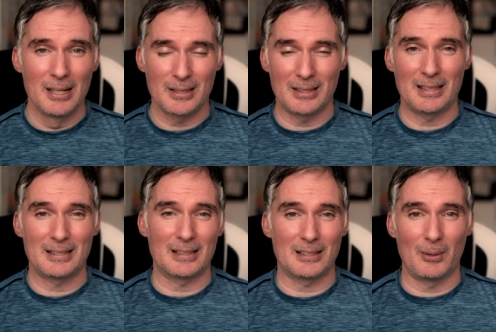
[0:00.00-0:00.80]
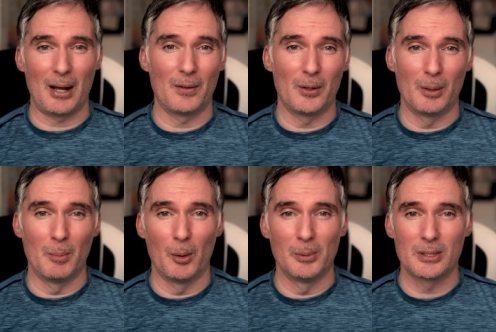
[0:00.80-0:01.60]
statistics that are out there at the
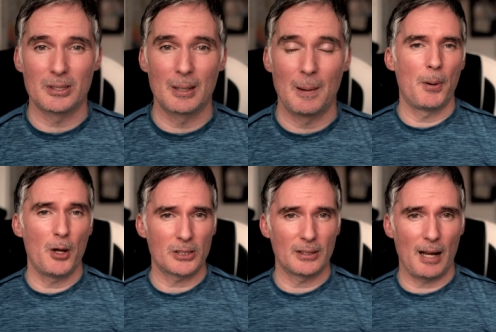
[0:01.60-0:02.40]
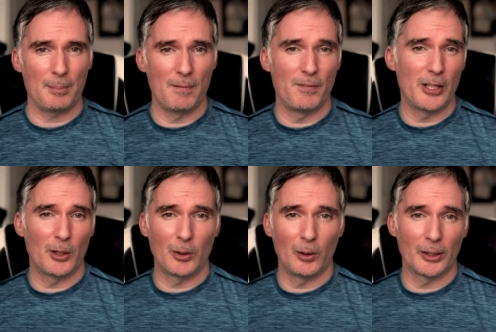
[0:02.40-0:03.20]
moment. Personally, I've been
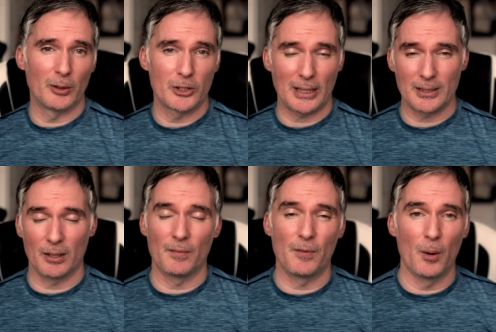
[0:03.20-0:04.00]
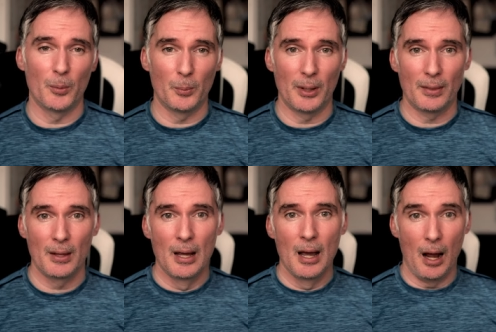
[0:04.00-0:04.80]
video calling or chatting on the phone with
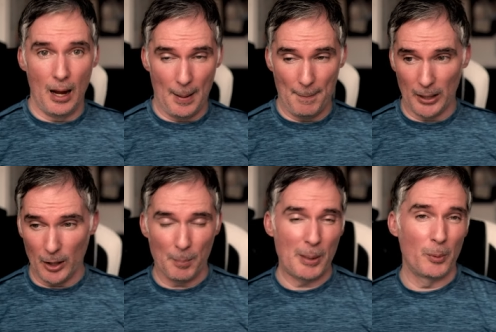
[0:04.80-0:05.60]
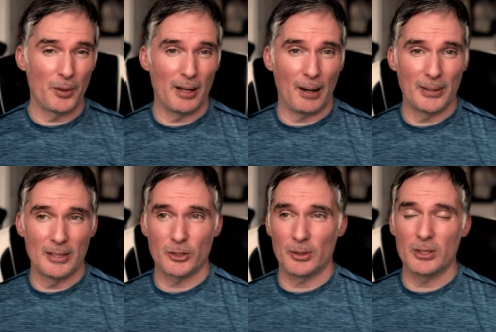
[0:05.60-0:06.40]
a lot of people within our
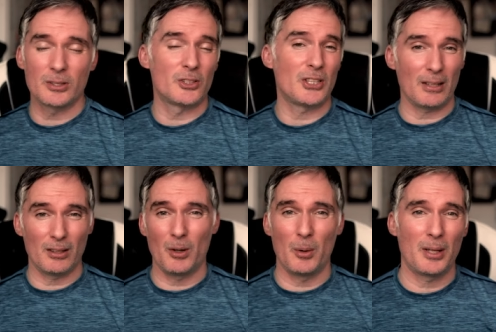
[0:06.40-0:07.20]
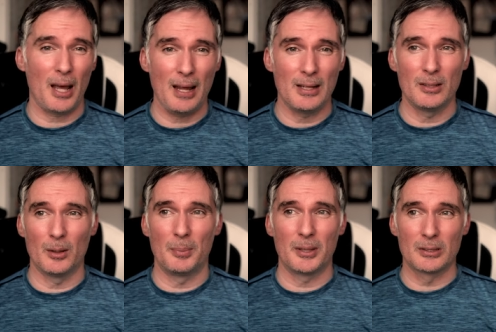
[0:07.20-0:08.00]
industry, just to check that they're okay, you
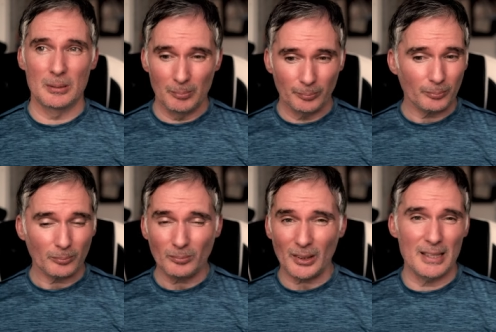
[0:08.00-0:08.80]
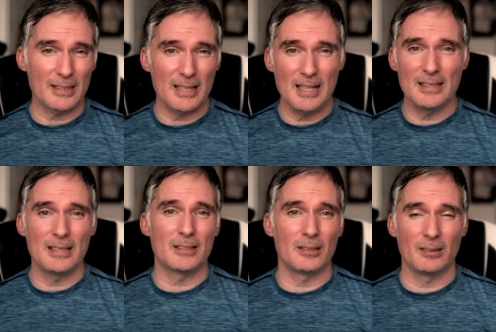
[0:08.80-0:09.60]
know, because it's
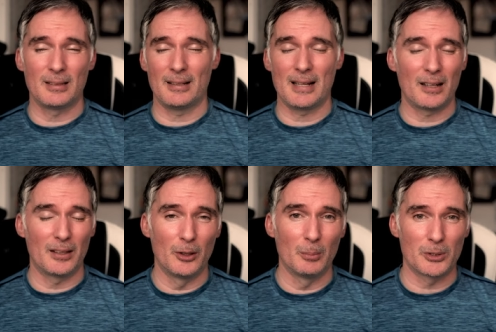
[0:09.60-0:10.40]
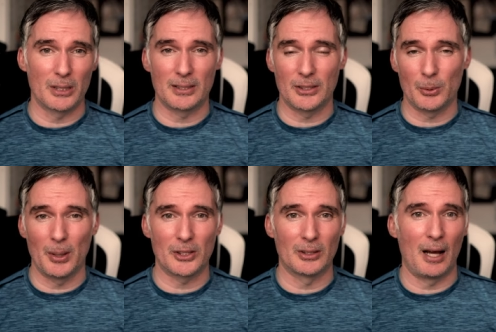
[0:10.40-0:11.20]
easy to get down in the dumps in a
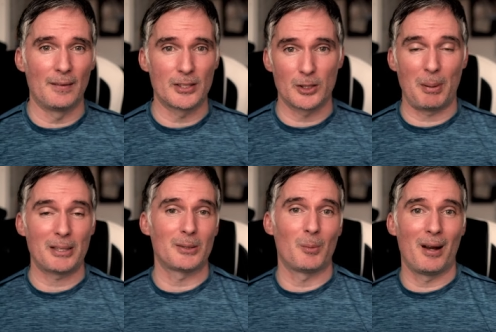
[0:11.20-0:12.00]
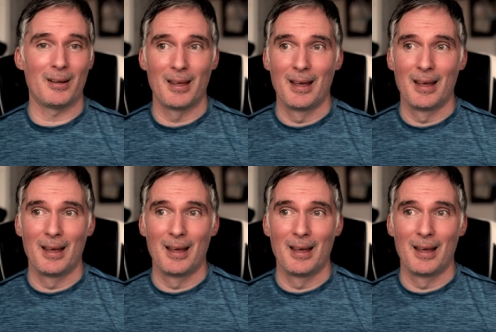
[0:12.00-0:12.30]
situation like this, especially when